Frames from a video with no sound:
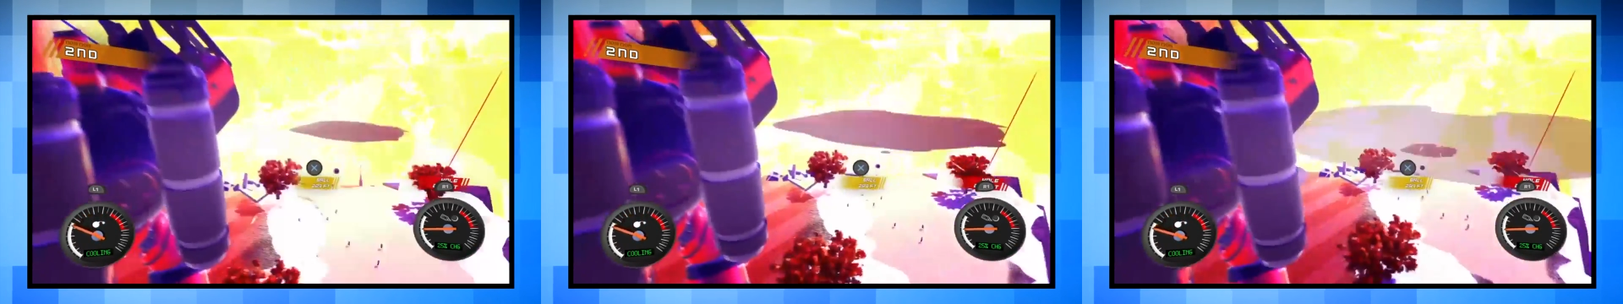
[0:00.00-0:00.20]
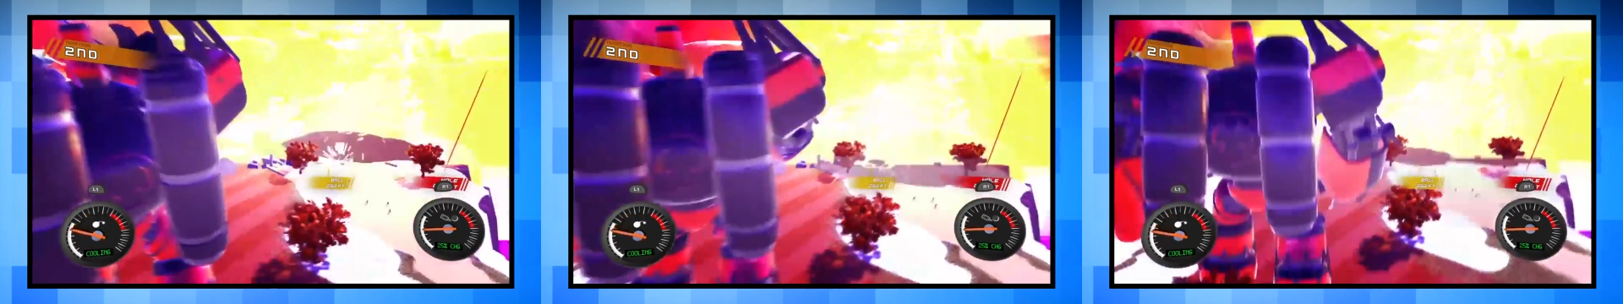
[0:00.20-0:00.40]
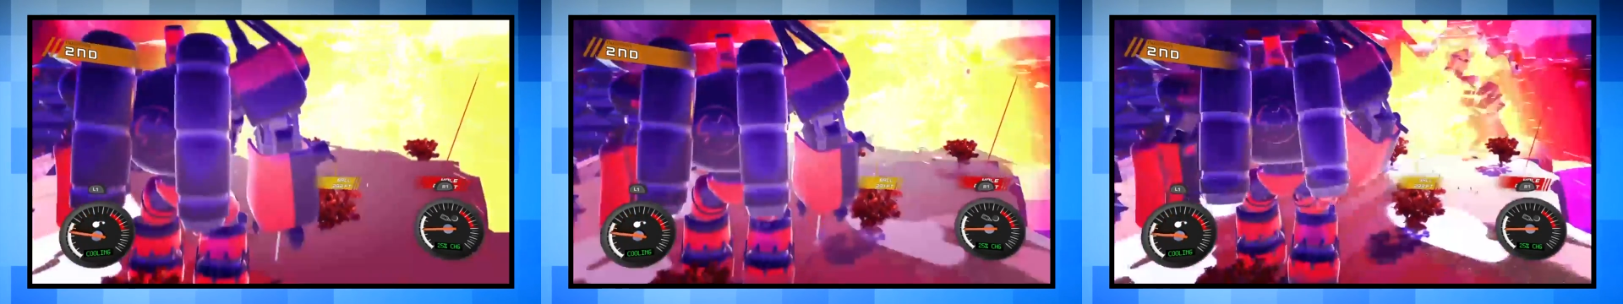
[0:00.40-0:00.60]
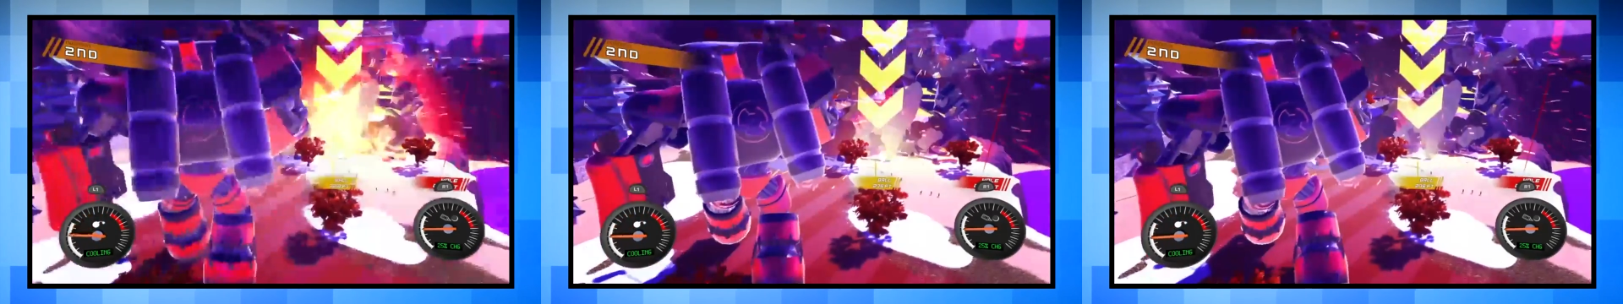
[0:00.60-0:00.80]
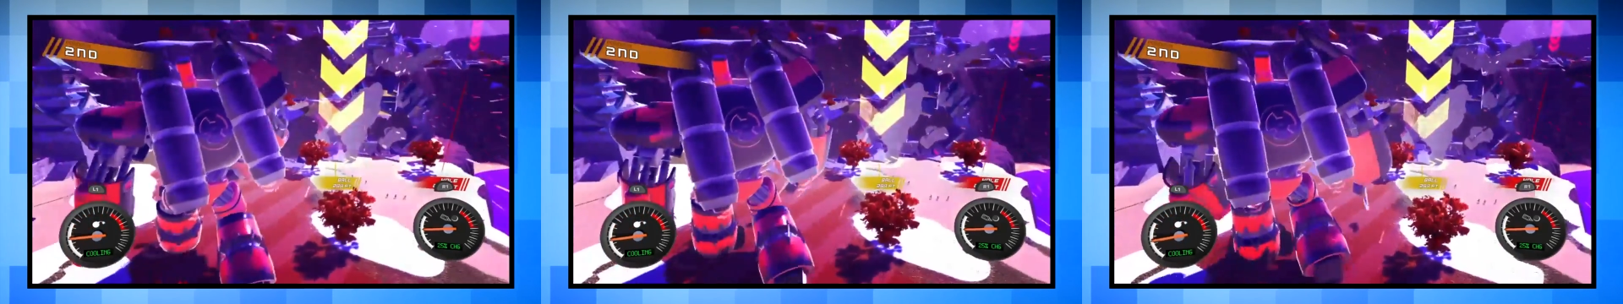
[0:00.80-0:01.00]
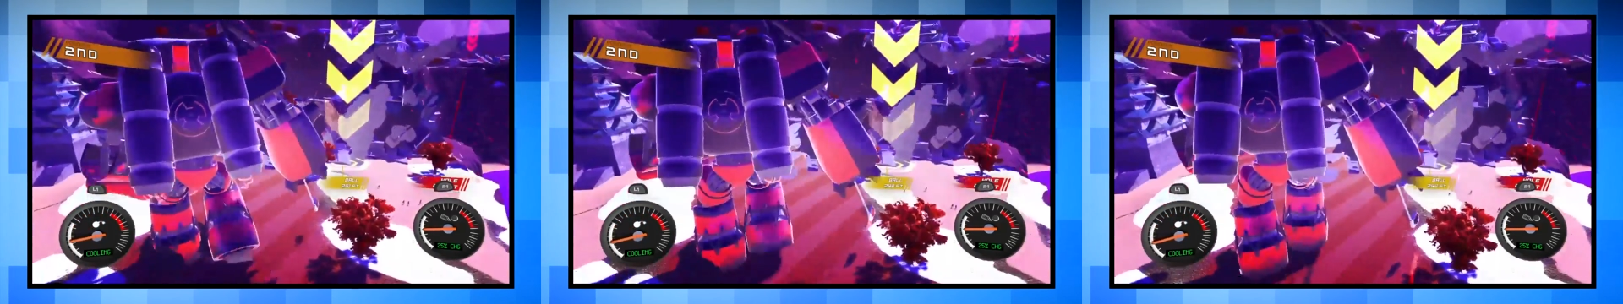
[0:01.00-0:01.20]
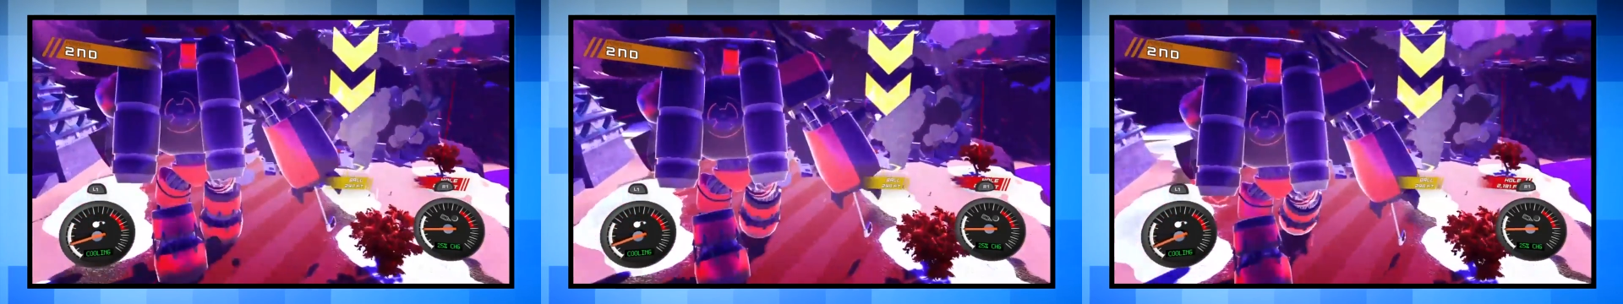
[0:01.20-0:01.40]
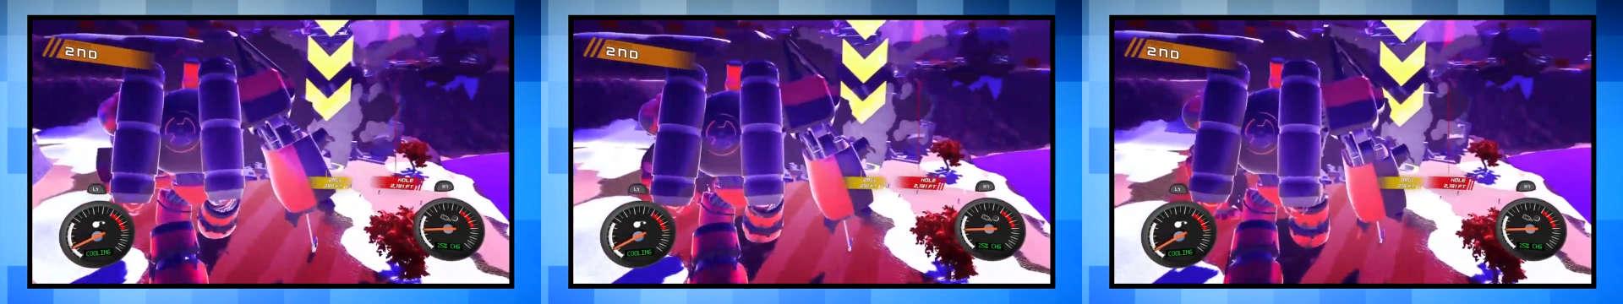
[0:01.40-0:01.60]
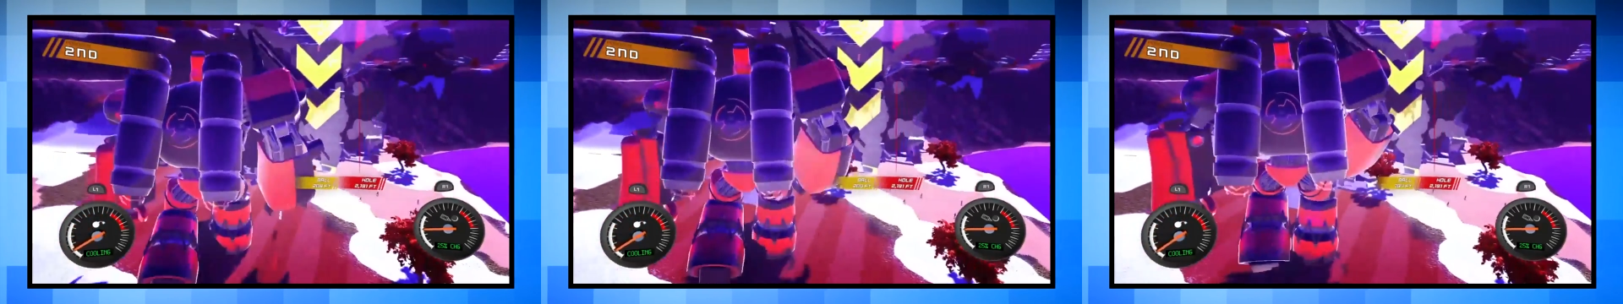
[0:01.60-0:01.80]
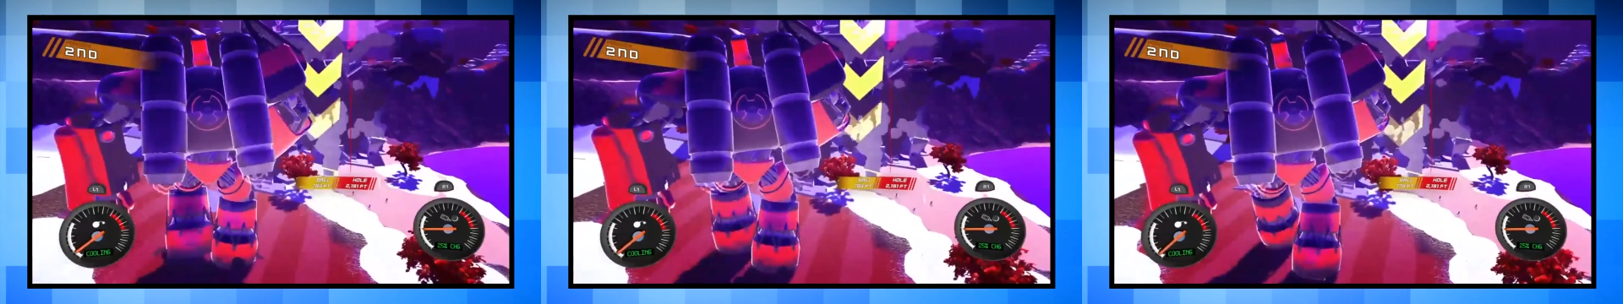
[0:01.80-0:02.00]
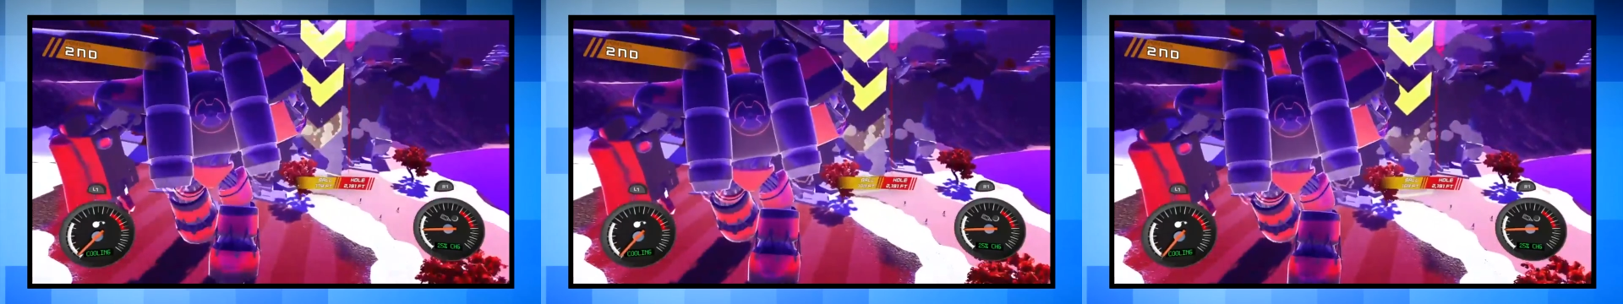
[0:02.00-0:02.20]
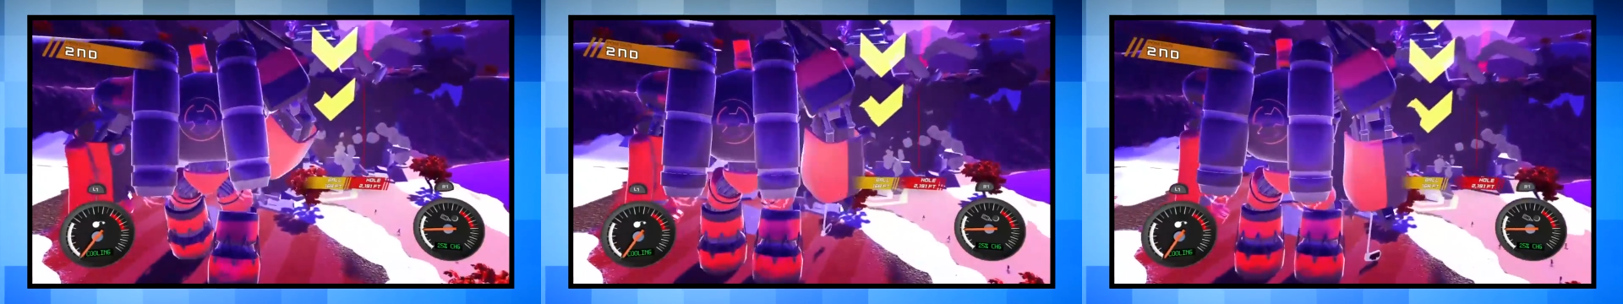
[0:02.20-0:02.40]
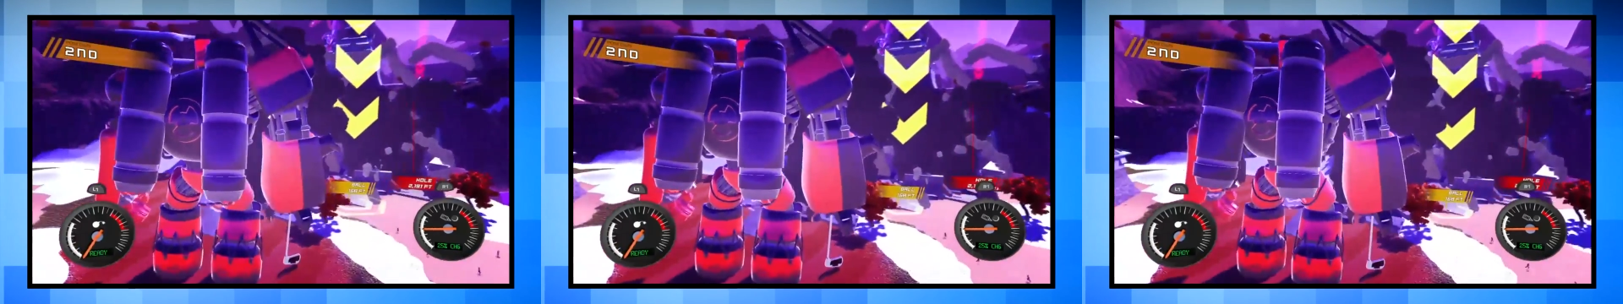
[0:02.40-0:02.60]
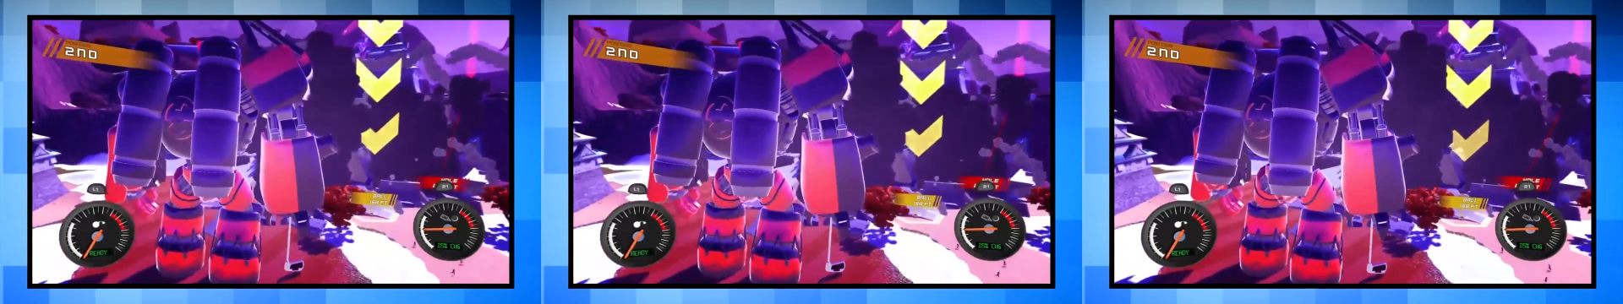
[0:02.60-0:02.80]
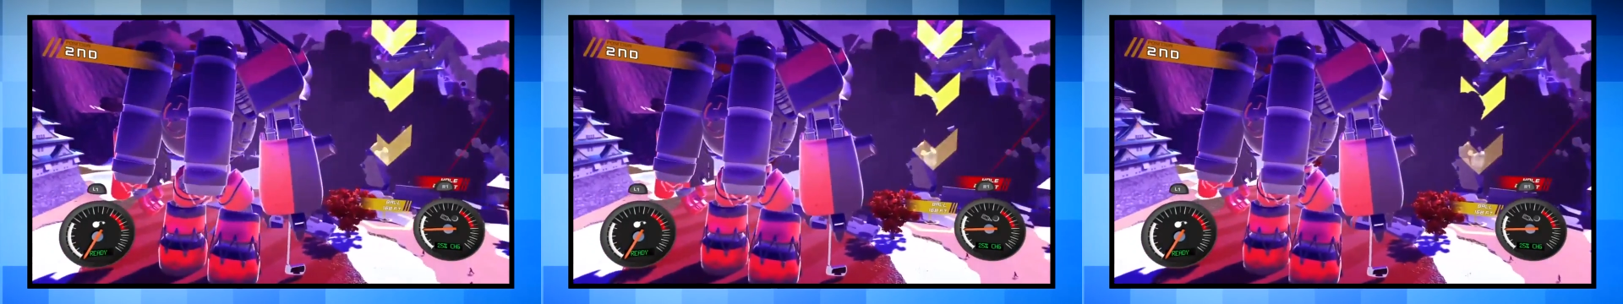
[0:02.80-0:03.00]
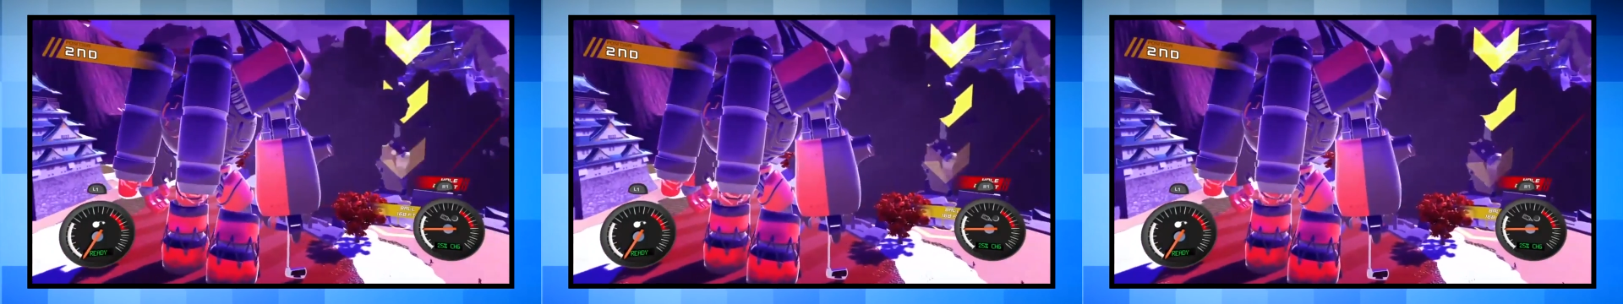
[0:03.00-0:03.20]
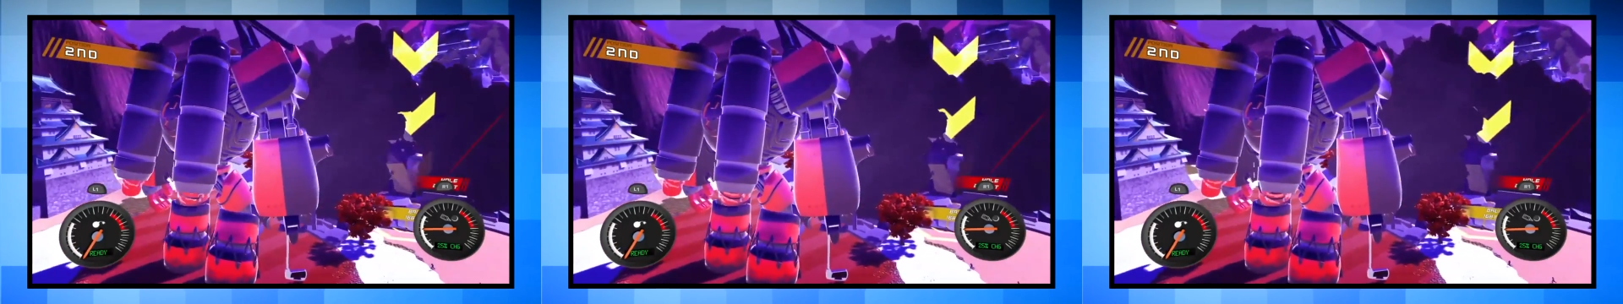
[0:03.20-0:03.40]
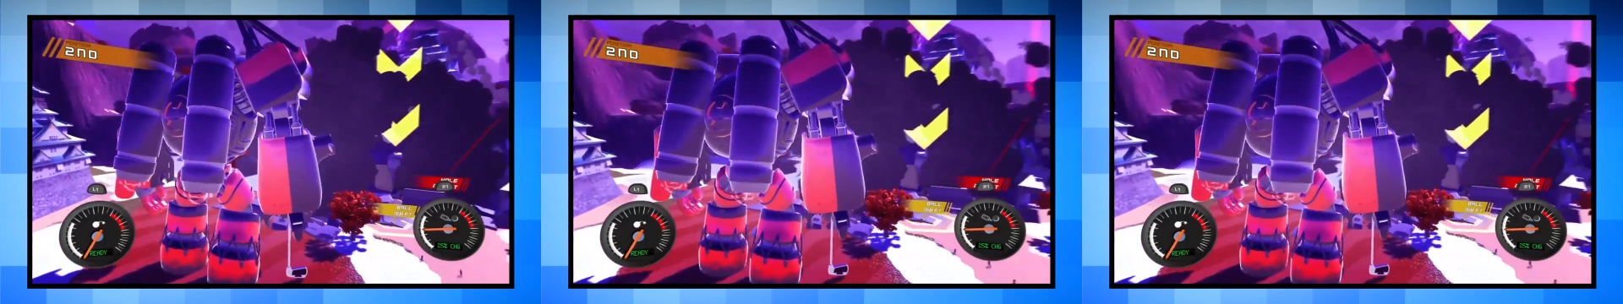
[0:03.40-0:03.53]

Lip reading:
Nobody's mouth can be seen.